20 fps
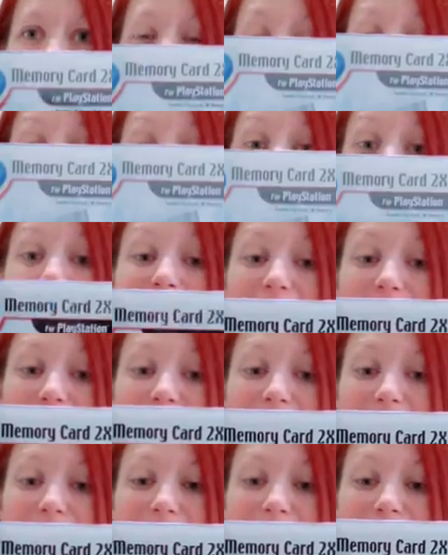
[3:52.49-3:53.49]
I've never
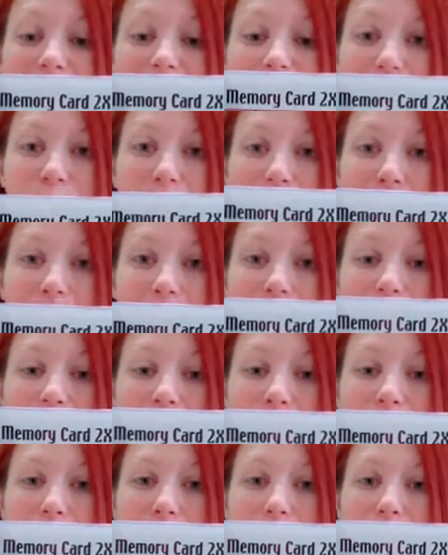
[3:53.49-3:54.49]
seen this kind of memory
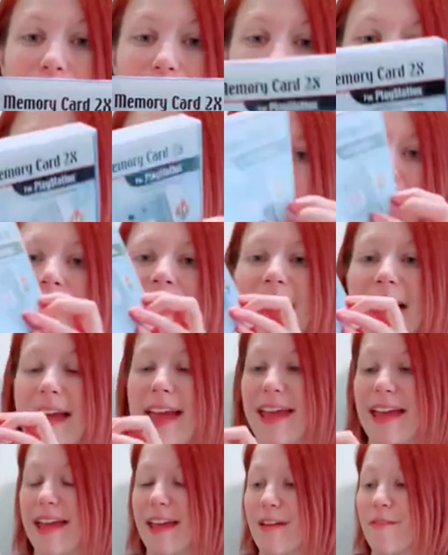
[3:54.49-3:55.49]
card before,
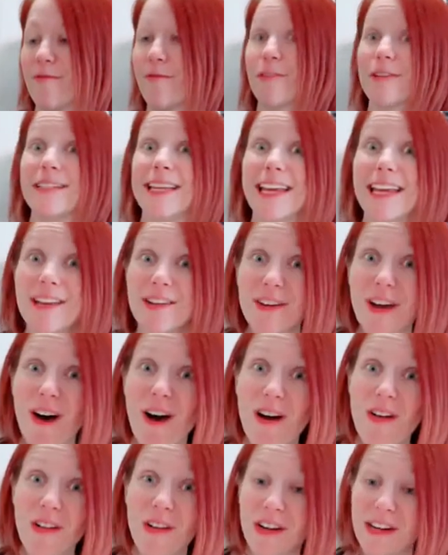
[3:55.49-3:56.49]
and for
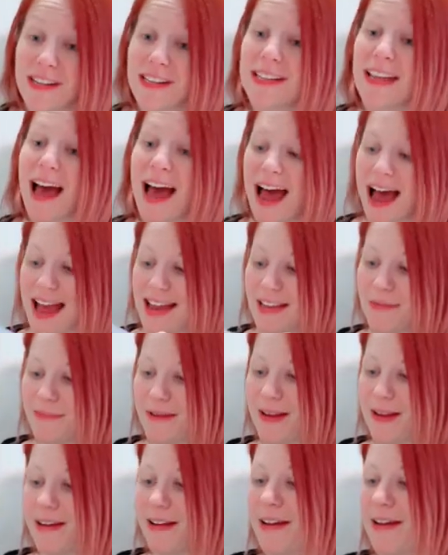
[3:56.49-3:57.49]
$10 I had to
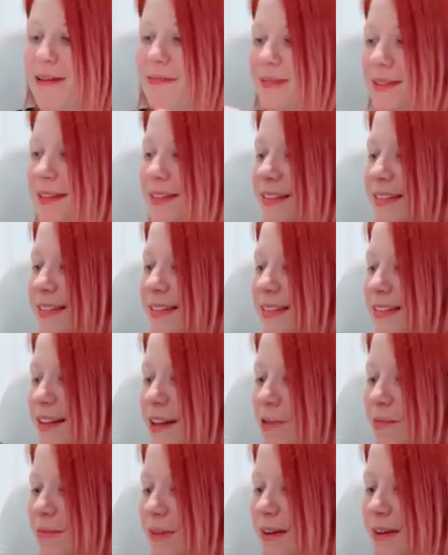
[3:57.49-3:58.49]
pick it up. So let's
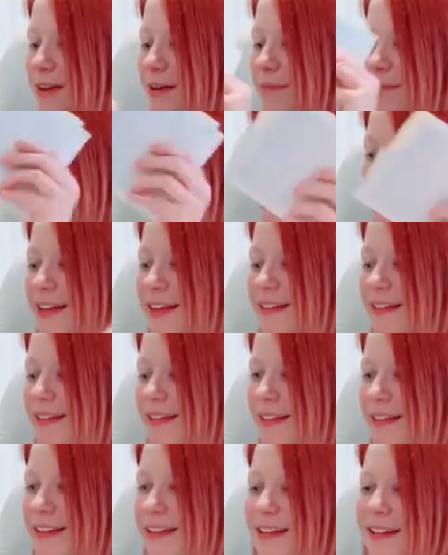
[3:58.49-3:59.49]
open it up and take a look.